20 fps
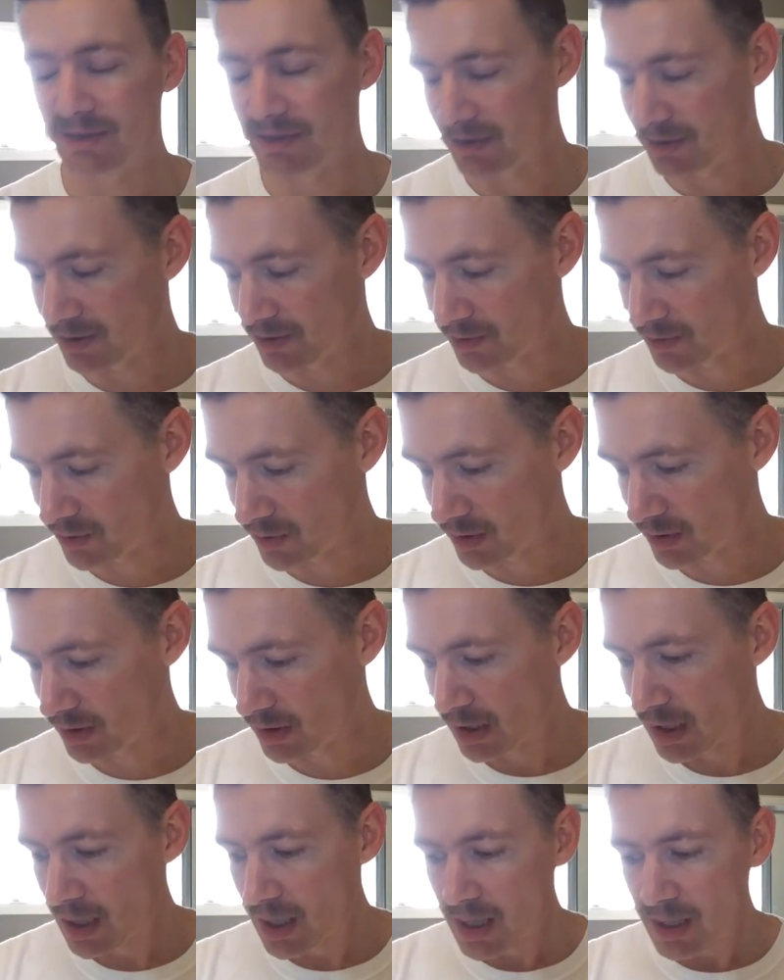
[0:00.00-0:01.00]
So
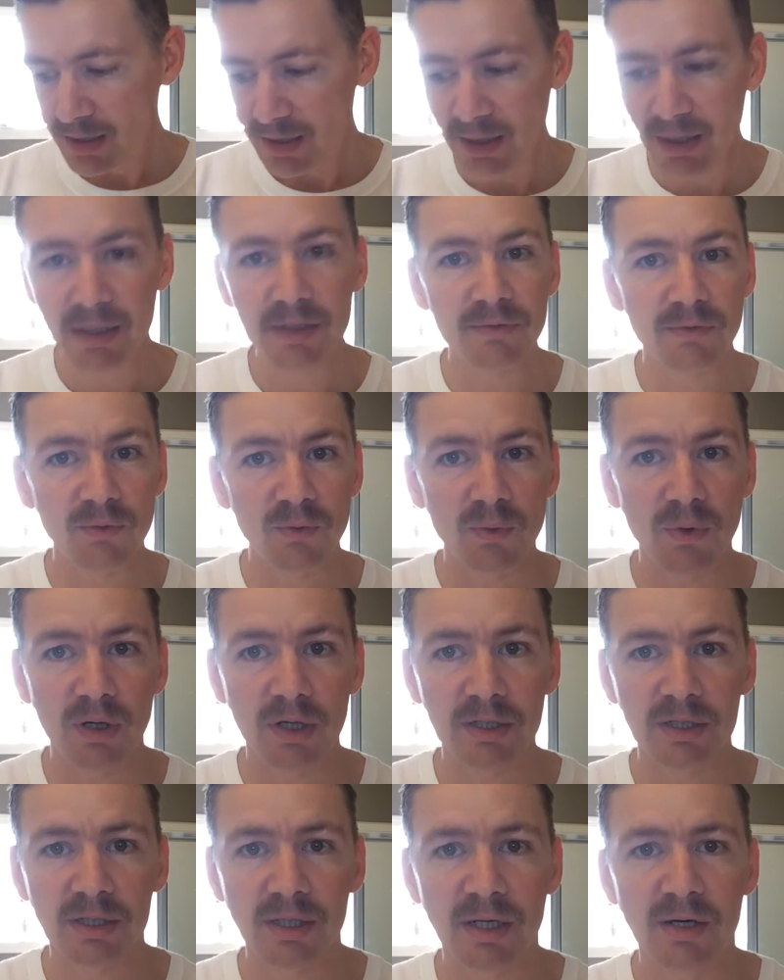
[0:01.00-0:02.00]
thank you for
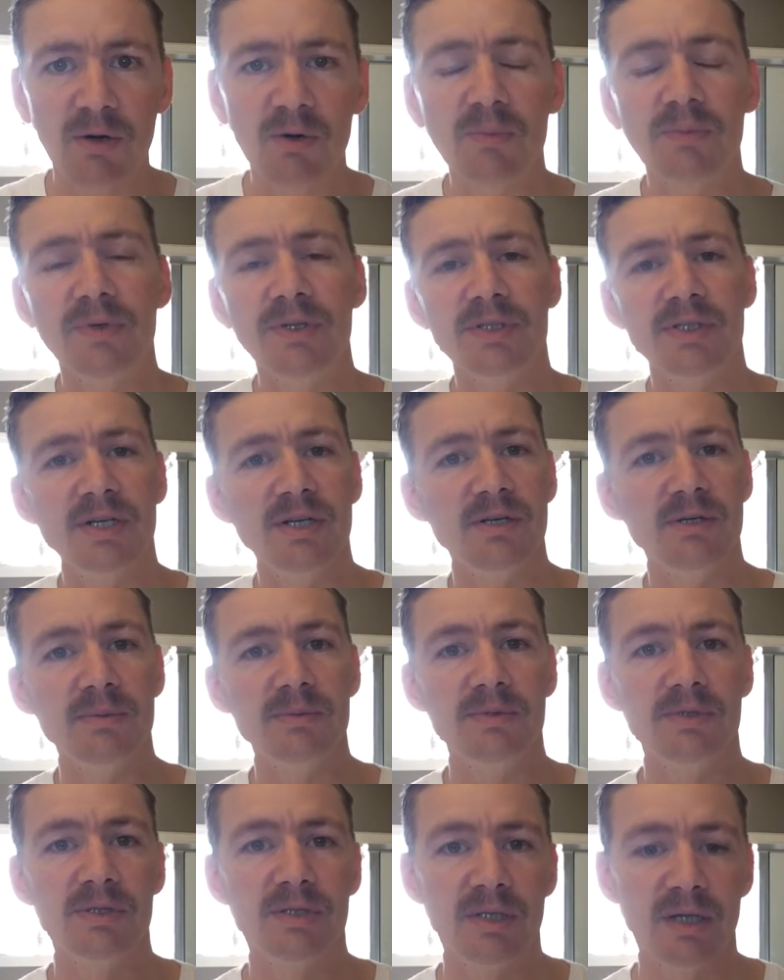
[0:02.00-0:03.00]
watching. I hope this
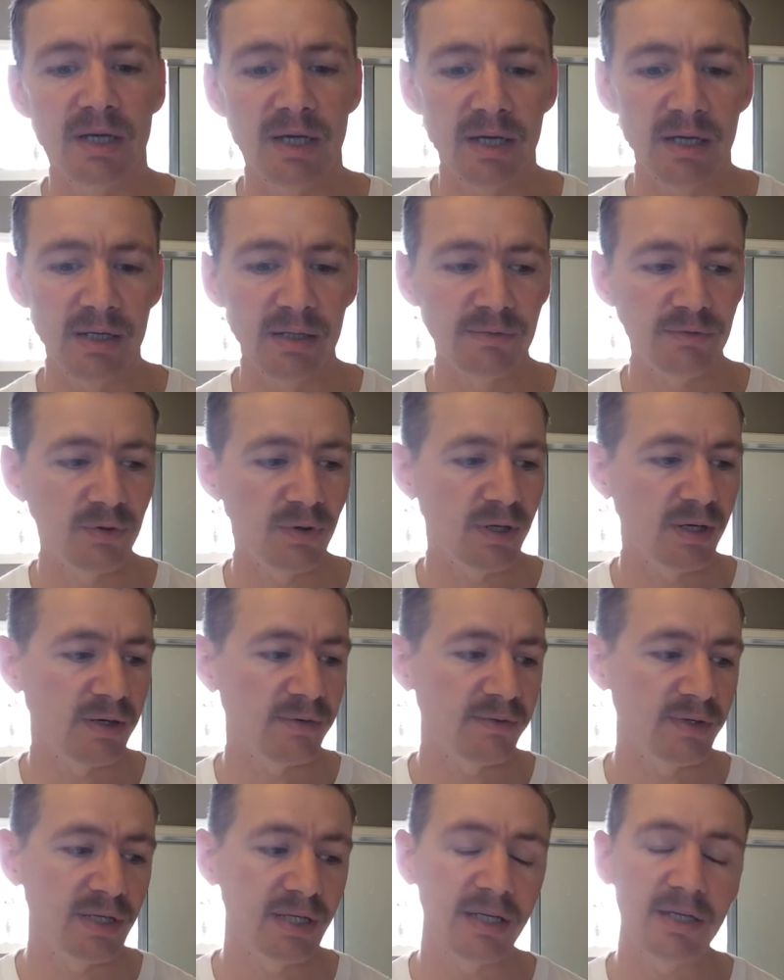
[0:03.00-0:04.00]
helps, and if you
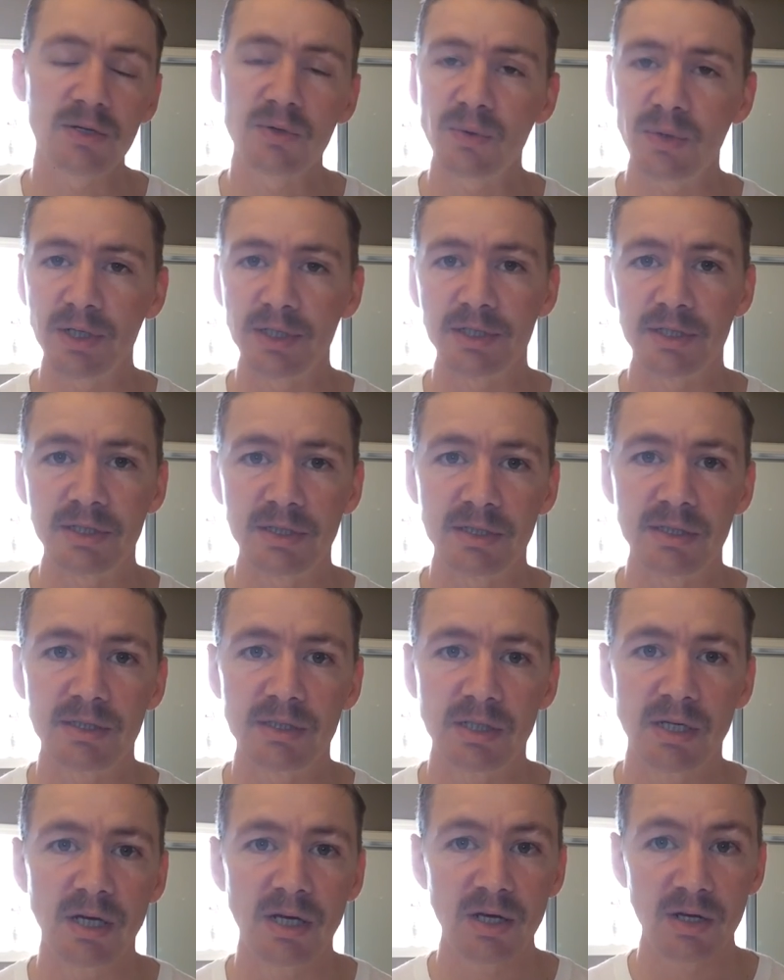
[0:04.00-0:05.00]
have any
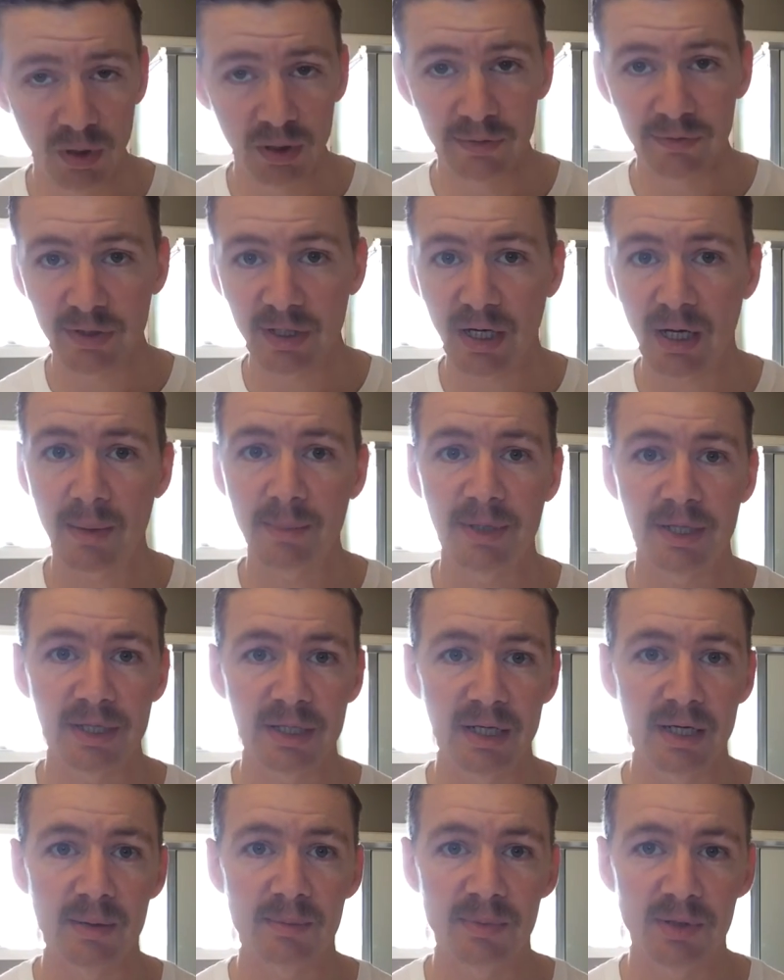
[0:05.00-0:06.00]
questions, leave a
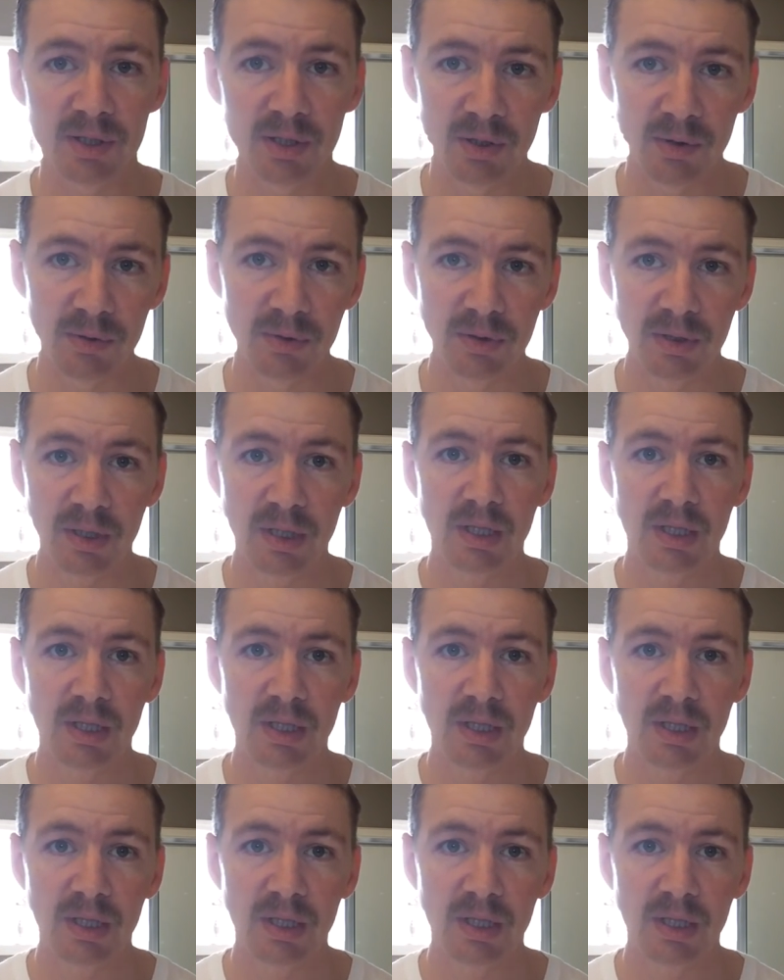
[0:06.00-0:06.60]
comment down below.